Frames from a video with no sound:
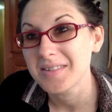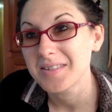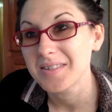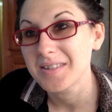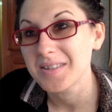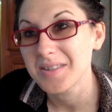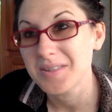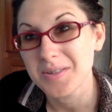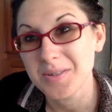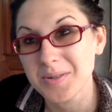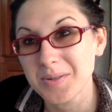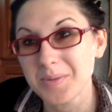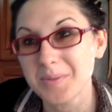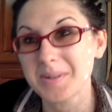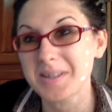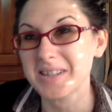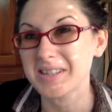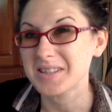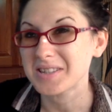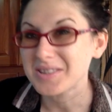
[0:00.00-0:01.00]
to do
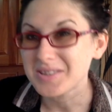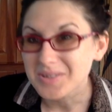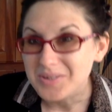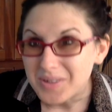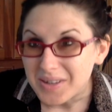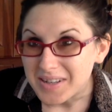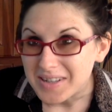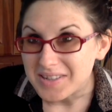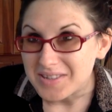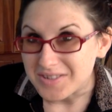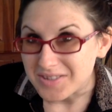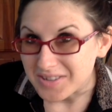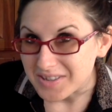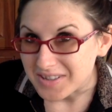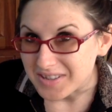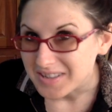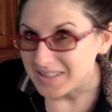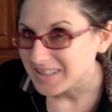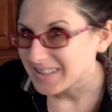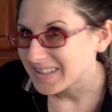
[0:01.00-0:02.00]
with a
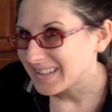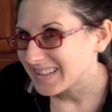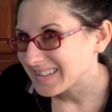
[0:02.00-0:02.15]
stranger.